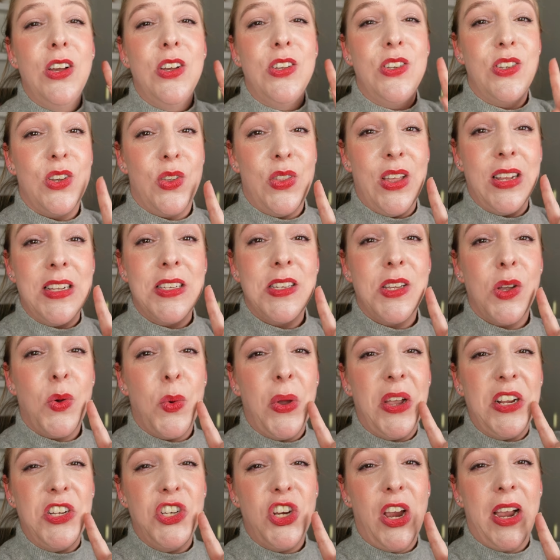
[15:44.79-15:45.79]
So that's the
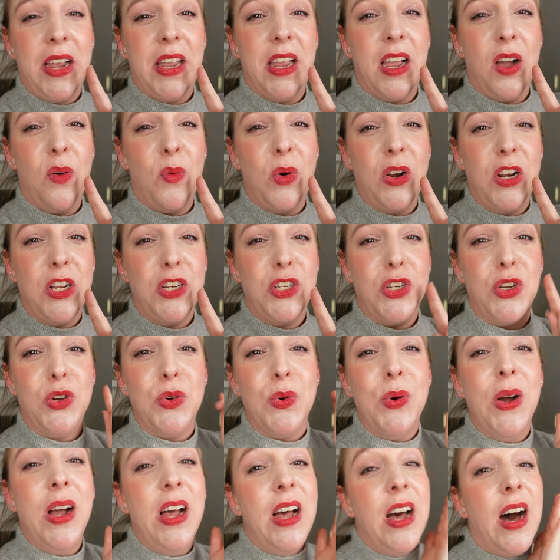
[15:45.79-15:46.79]
quick checking I want to
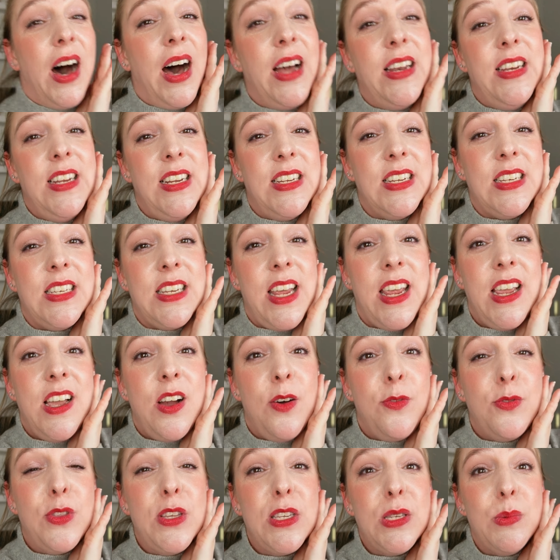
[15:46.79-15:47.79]
do. I need to take
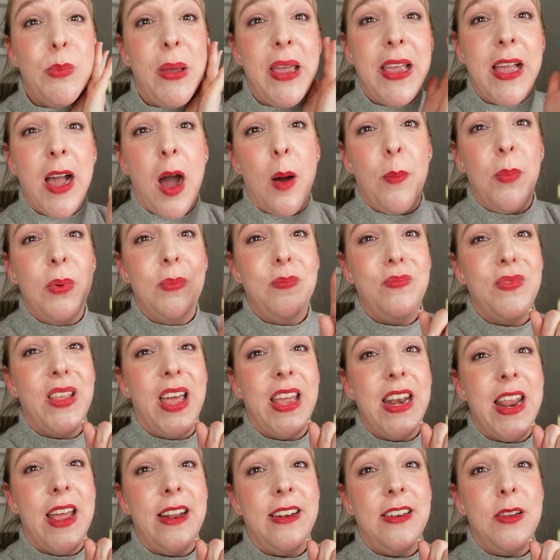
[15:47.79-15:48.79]
off this makeup
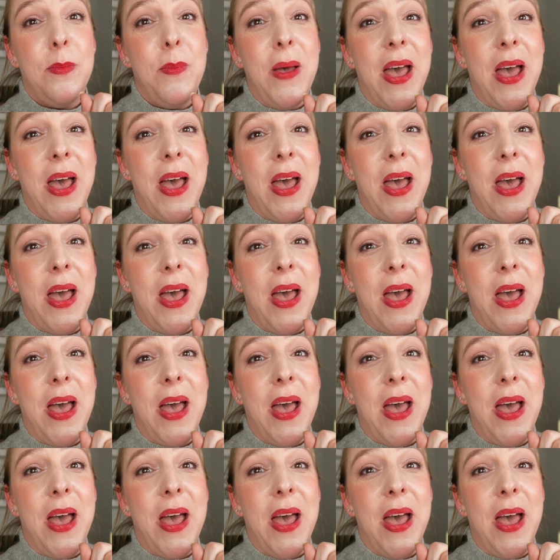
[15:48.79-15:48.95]
and head to